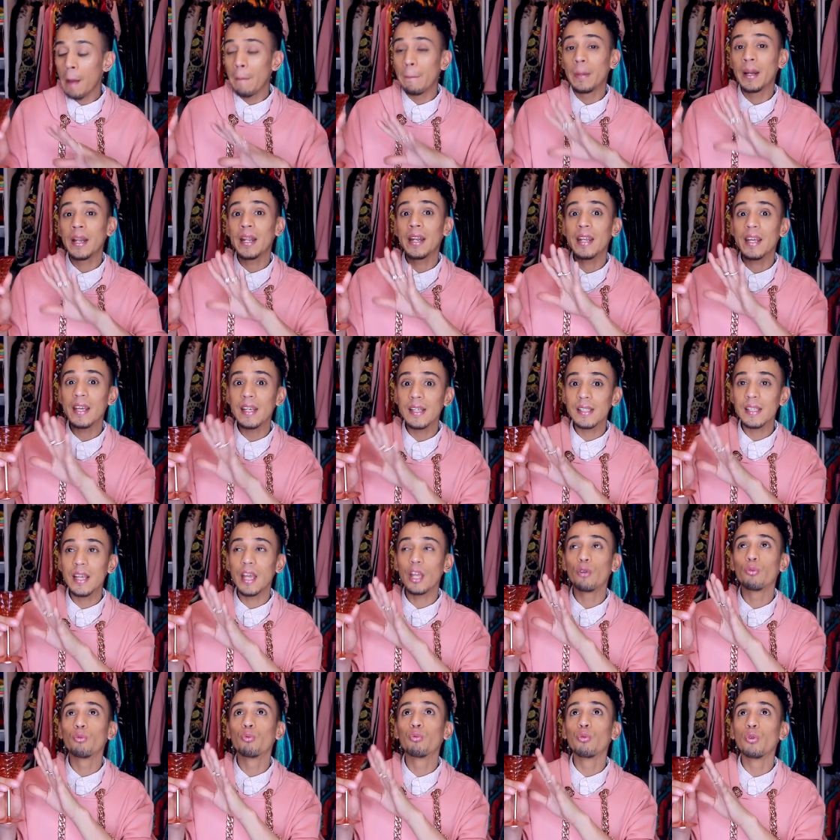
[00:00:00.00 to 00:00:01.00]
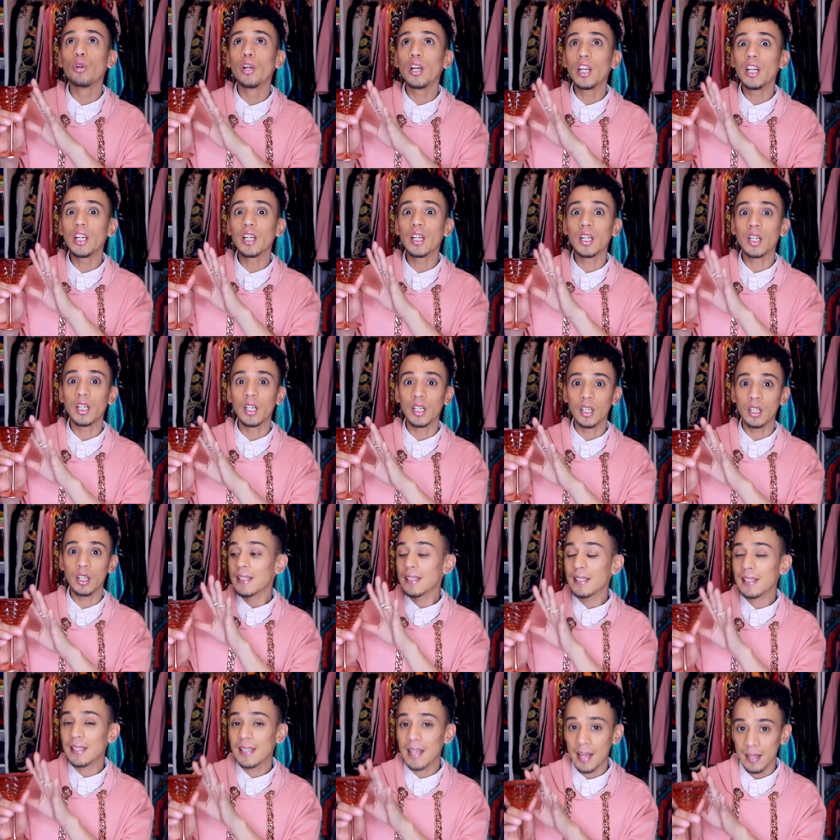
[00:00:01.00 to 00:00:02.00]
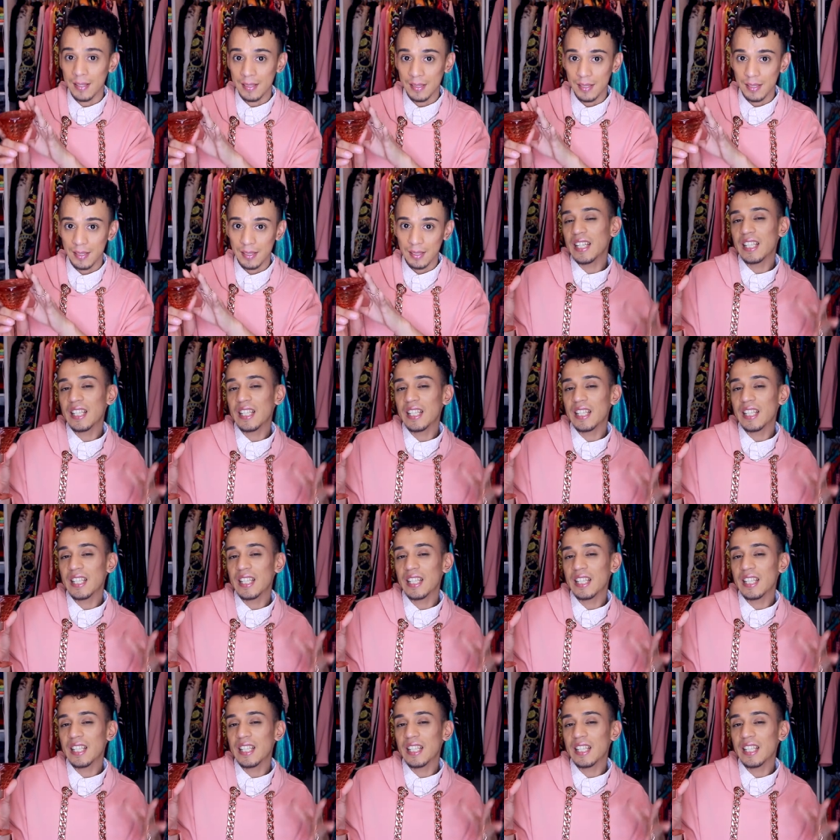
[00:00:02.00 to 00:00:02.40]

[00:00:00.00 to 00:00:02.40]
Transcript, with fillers: but it is a really good scent.